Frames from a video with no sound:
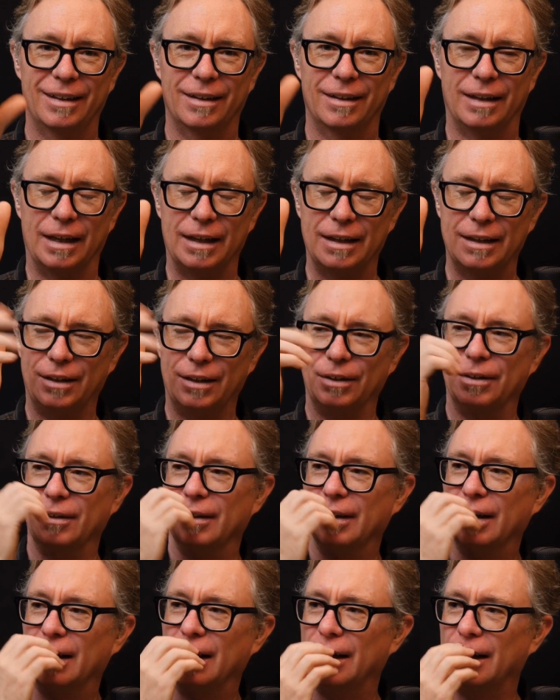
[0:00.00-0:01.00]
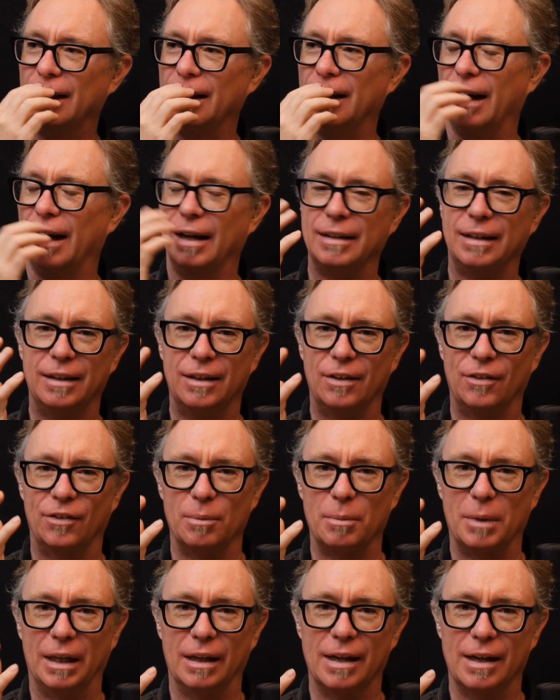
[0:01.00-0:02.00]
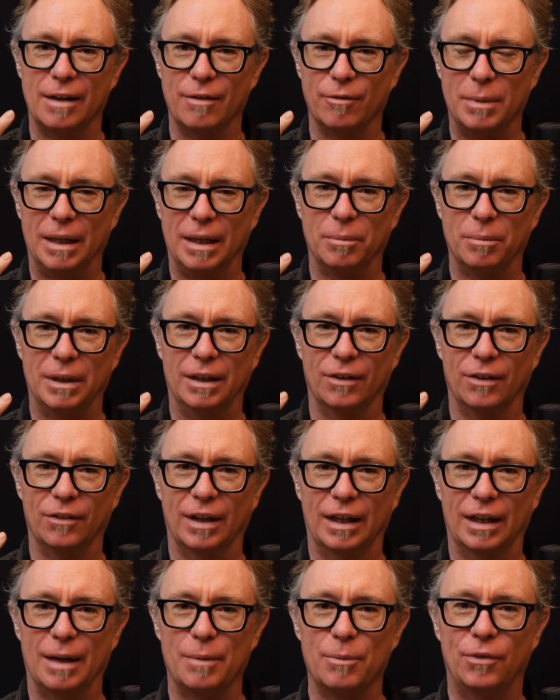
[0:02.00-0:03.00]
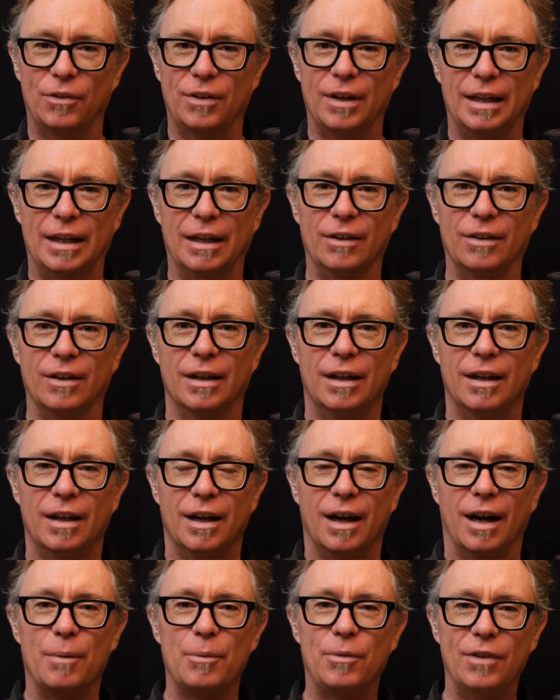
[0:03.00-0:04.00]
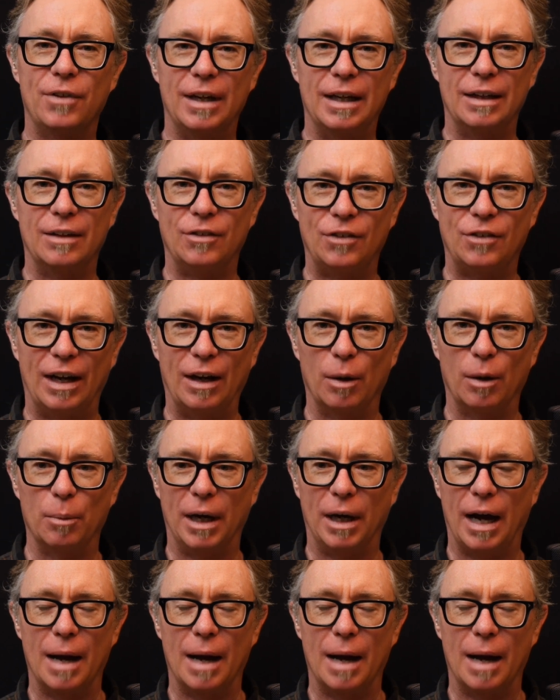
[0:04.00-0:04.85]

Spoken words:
Thank you. I need this in my life, man, because like I'm sitting in terabyte.